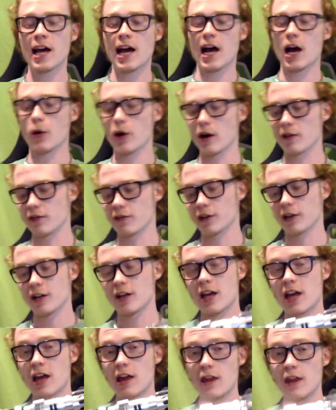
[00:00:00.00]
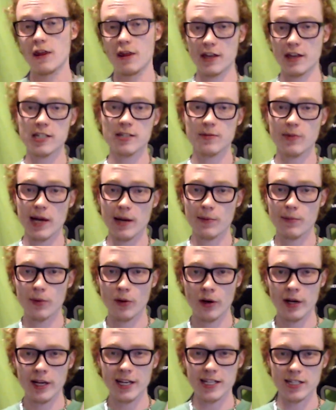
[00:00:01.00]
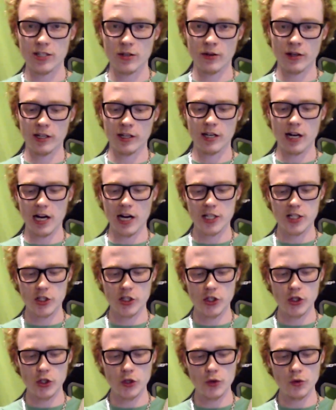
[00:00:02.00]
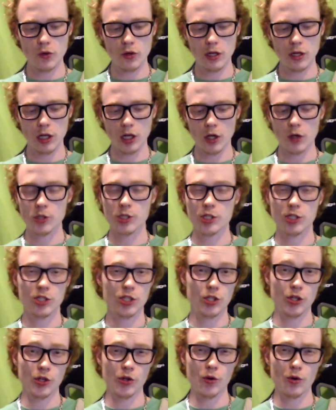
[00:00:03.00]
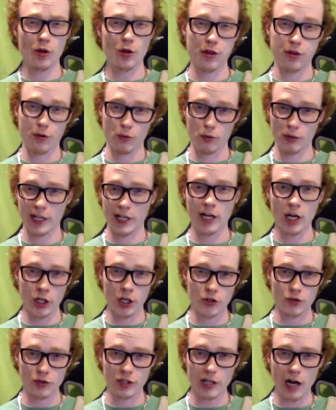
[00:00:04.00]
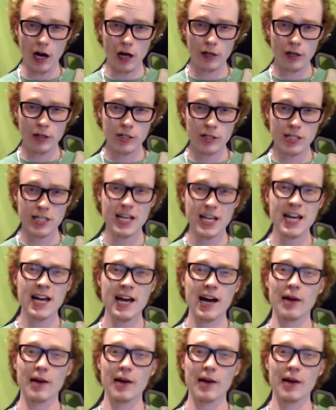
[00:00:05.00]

However, this bad boy is going to cost you close to $300.